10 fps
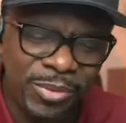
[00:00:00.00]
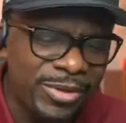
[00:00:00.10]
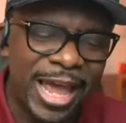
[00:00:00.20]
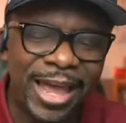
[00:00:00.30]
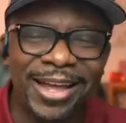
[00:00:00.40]

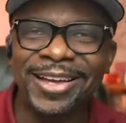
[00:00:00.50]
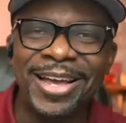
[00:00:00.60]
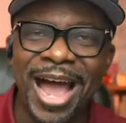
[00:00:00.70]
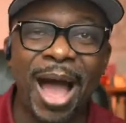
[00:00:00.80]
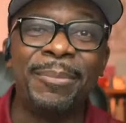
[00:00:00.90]
want that.
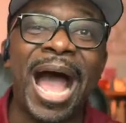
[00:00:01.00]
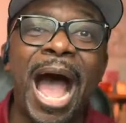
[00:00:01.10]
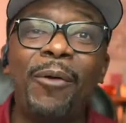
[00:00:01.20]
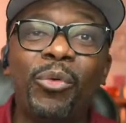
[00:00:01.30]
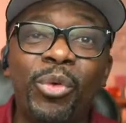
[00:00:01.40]
I mean,
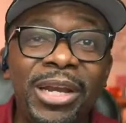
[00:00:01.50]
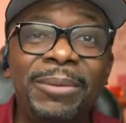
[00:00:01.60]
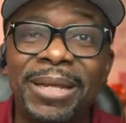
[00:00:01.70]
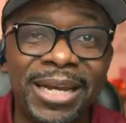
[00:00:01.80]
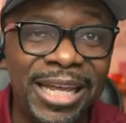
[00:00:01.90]
I
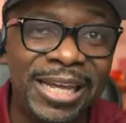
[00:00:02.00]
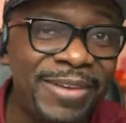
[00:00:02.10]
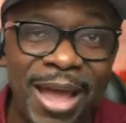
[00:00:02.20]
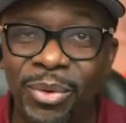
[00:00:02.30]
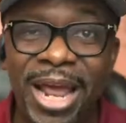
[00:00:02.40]
really
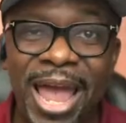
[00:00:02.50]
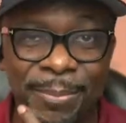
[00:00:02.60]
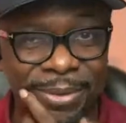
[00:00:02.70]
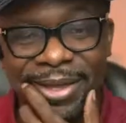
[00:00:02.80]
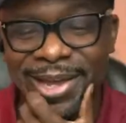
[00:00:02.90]
believe that would
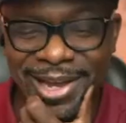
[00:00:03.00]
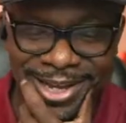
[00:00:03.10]
happen.